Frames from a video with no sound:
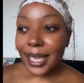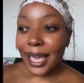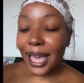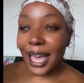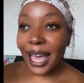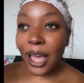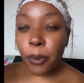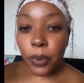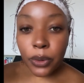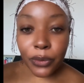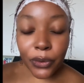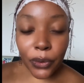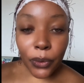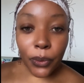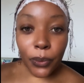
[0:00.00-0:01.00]
I would
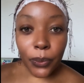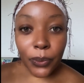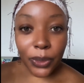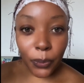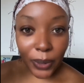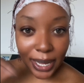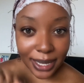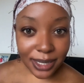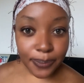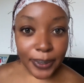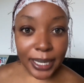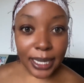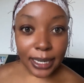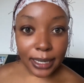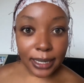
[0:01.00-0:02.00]
go, the way I
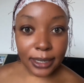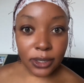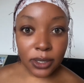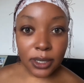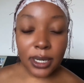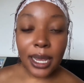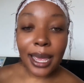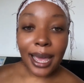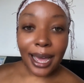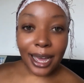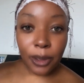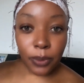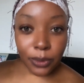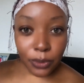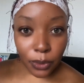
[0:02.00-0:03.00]
speak English, I
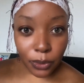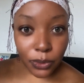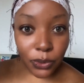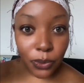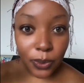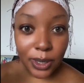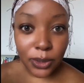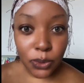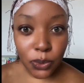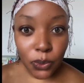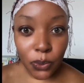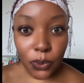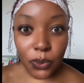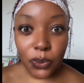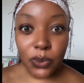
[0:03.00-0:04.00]
would go to white
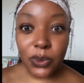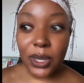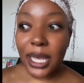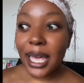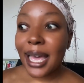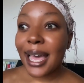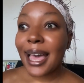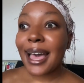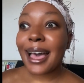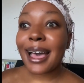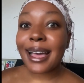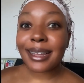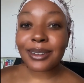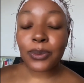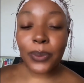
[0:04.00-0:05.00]
schools.
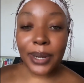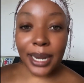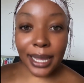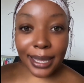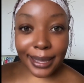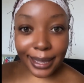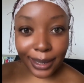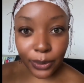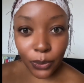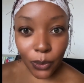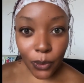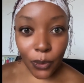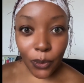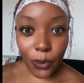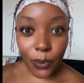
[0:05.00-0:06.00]
And when I get
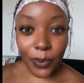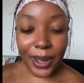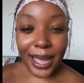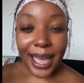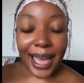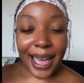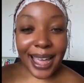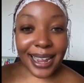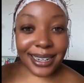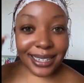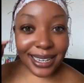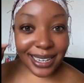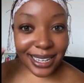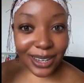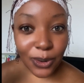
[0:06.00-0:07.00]
home, I
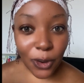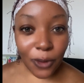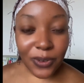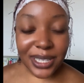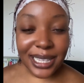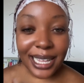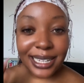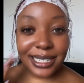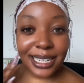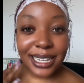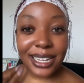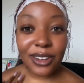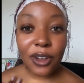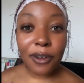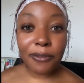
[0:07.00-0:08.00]
take it off. It's like
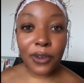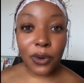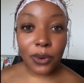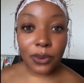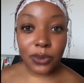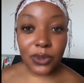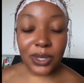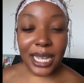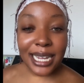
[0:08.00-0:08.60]
taking off clothes.